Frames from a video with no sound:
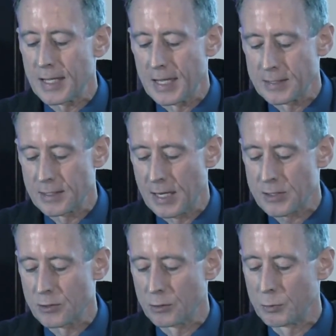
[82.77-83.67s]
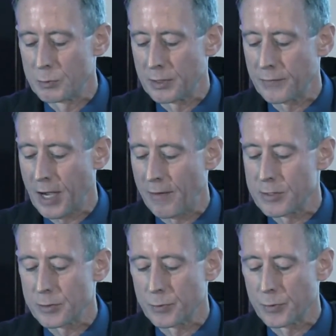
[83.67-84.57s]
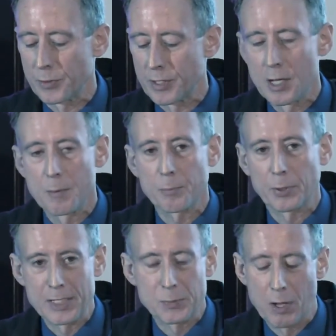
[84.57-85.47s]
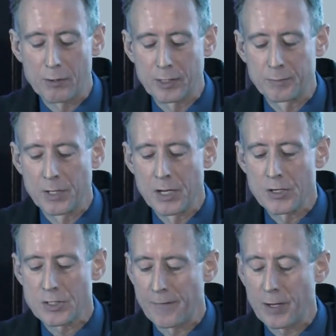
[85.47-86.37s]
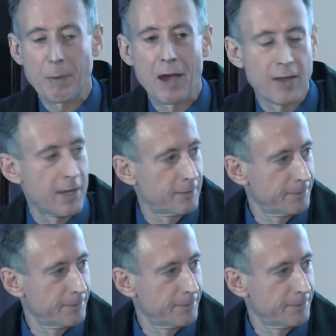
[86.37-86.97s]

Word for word: International Woman of Courage Award. Please welcome Safak Pavey.